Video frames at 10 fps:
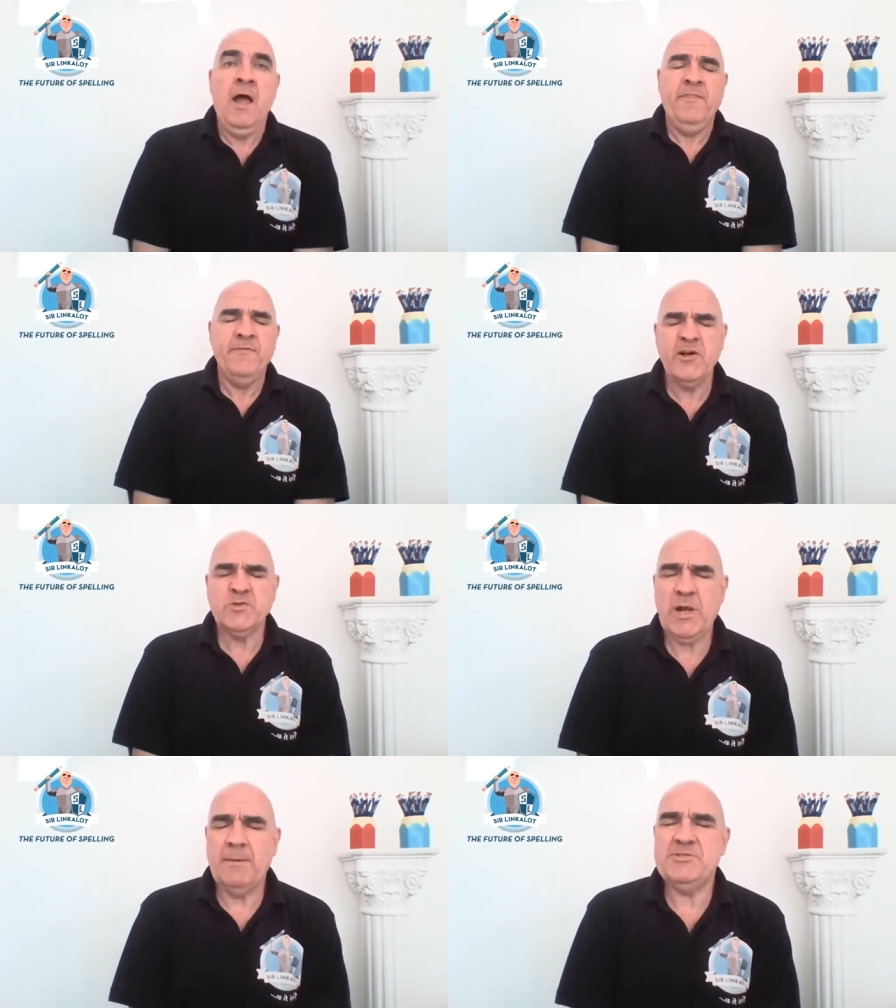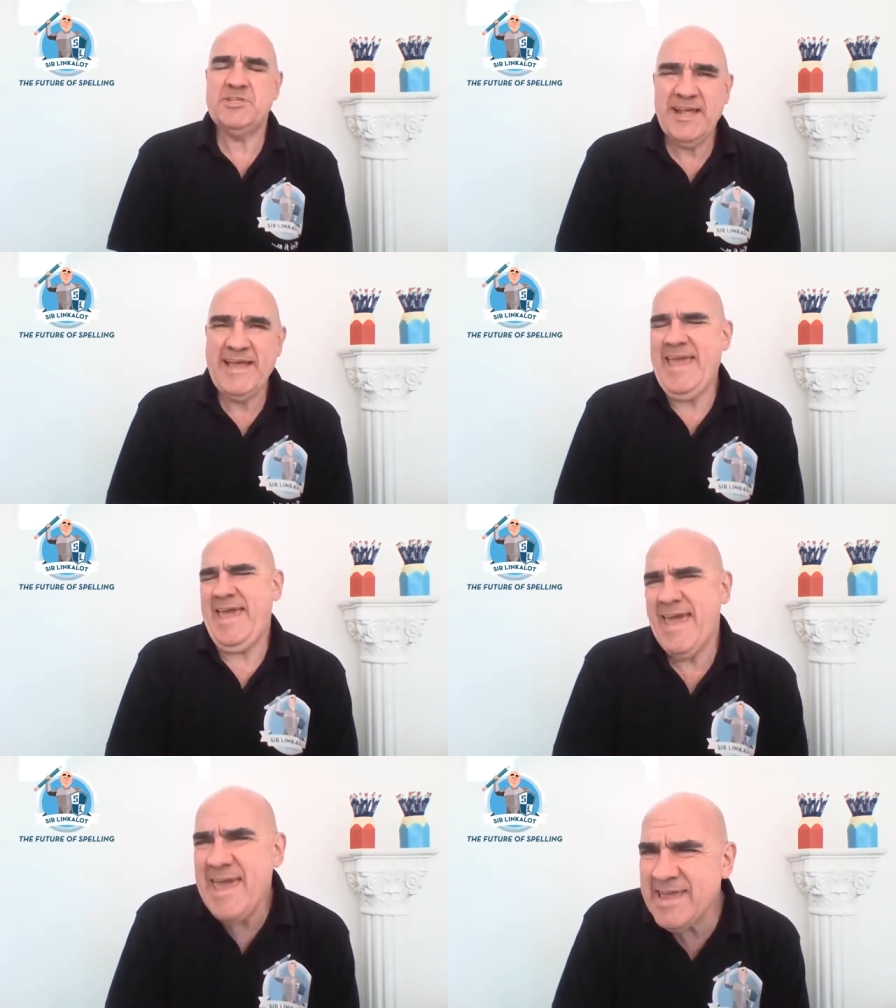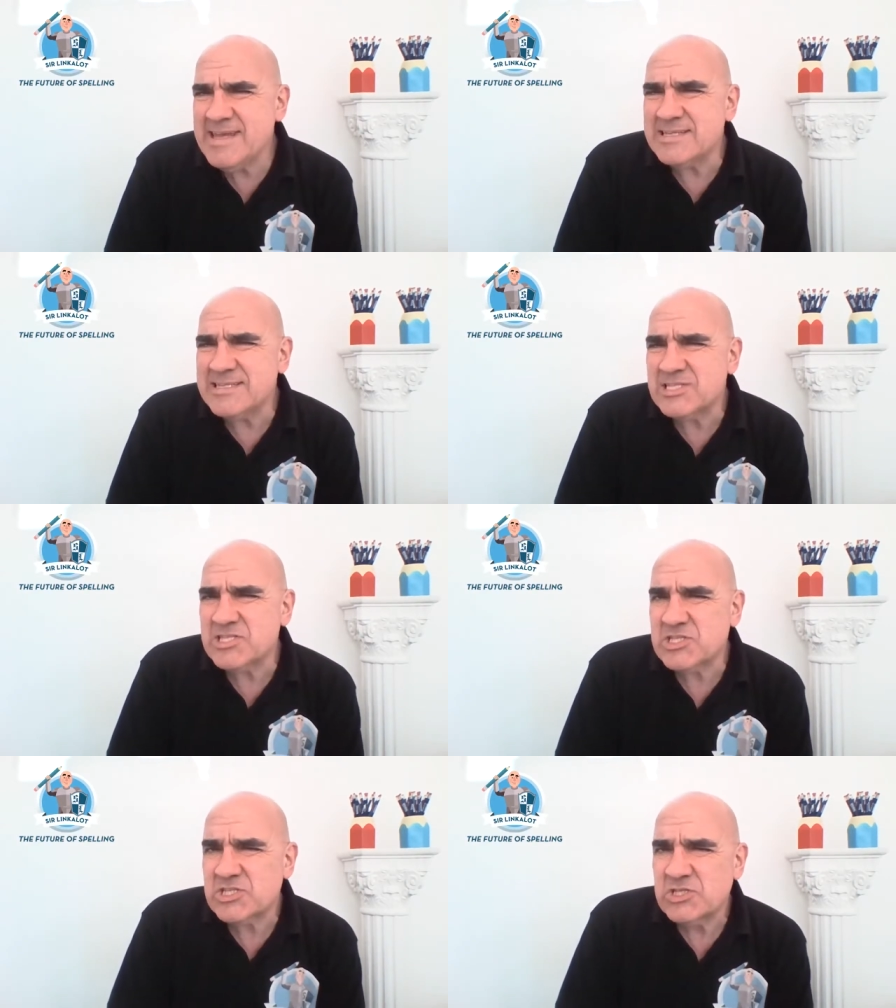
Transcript: The first one up today is